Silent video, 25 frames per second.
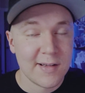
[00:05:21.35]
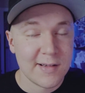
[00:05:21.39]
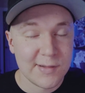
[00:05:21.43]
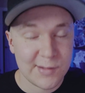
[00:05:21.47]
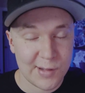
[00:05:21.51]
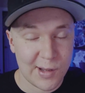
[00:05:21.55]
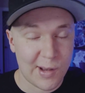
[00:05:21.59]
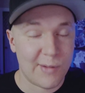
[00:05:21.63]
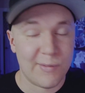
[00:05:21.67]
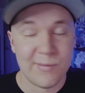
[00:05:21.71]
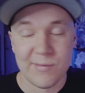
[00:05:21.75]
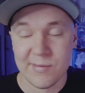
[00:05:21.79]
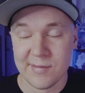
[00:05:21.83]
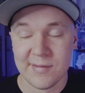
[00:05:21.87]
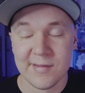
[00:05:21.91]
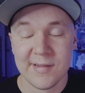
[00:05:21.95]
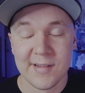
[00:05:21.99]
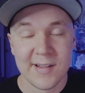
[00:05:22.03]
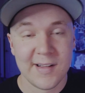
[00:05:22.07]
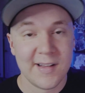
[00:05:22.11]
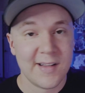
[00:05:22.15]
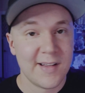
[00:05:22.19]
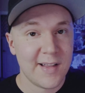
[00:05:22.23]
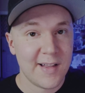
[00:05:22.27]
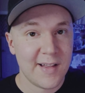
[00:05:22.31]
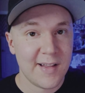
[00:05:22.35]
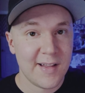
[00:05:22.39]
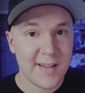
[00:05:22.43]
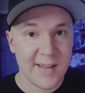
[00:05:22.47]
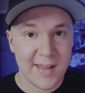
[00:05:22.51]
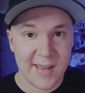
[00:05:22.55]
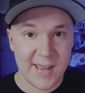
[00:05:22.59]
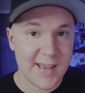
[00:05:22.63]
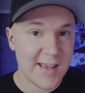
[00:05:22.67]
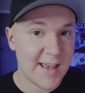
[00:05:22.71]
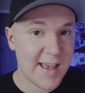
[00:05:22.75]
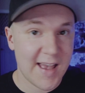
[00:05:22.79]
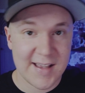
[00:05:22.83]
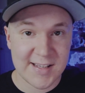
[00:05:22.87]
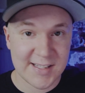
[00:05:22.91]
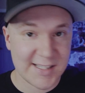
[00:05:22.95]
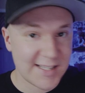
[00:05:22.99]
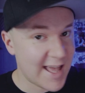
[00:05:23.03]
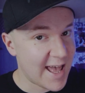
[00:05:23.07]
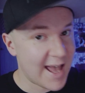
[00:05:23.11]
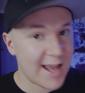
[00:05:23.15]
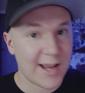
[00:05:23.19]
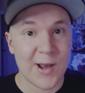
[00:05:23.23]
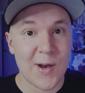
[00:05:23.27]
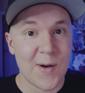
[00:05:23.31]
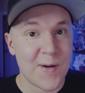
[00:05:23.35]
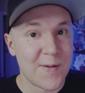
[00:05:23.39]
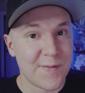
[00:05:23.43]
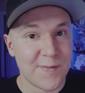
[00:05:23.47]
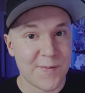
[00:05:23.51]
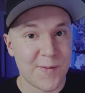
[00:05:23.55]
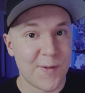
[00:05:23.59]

So it has that going